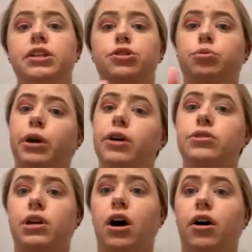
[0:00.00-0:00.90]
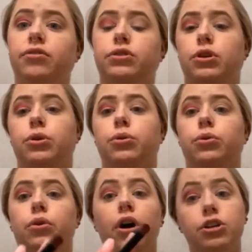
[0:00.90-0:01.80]
routes off
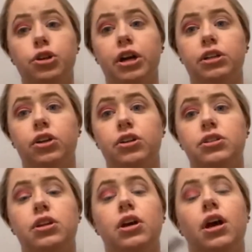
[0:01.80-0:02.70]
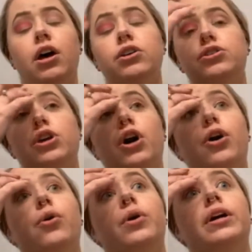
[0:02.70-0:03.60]
to contractors.
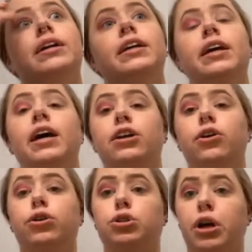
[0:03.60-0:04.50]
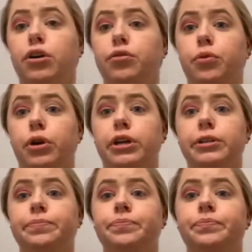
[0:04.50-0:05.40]
So he had to go to trial for it.